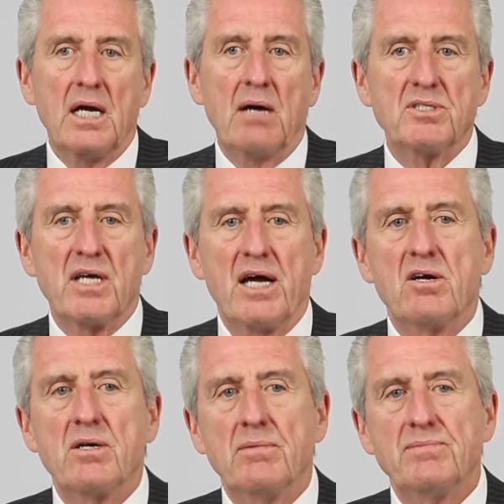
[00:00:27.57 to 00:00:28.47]
I was
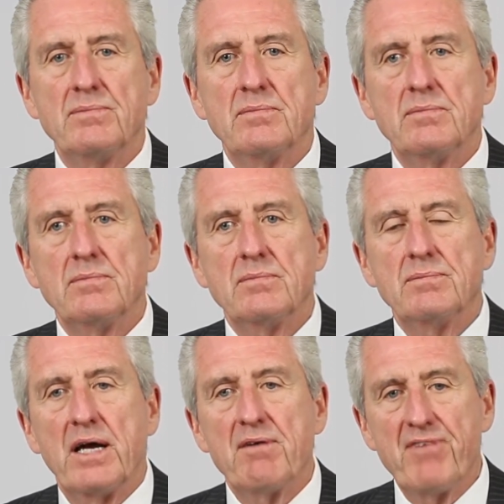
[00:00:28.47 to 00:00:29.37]
hired
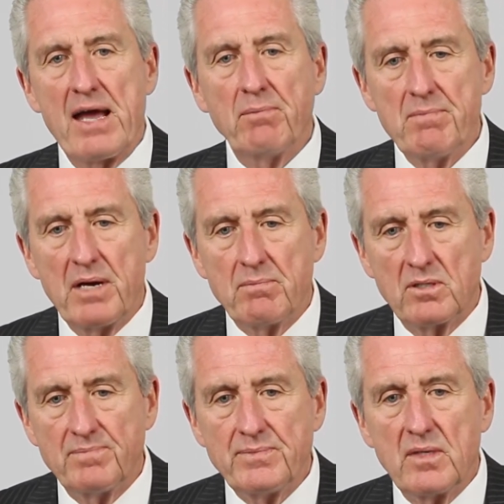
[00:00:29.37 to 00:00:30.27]
by a family
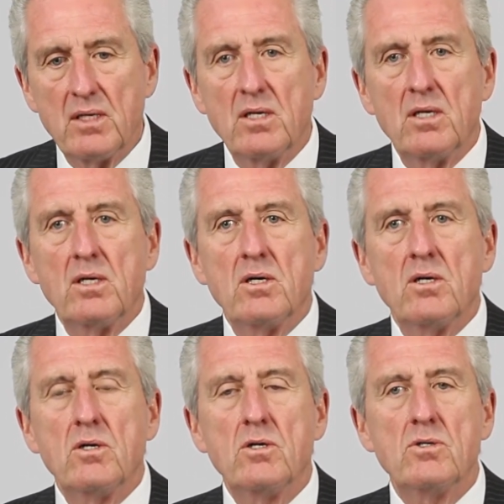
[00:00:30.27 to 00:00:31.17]
member
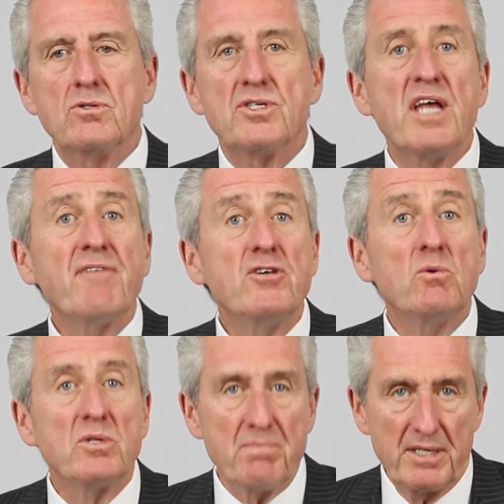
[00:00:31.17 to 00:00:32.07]
whose nephew
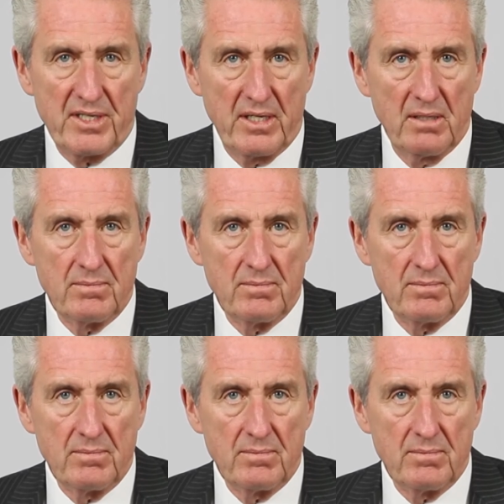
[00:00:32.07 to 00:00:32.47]
was missing.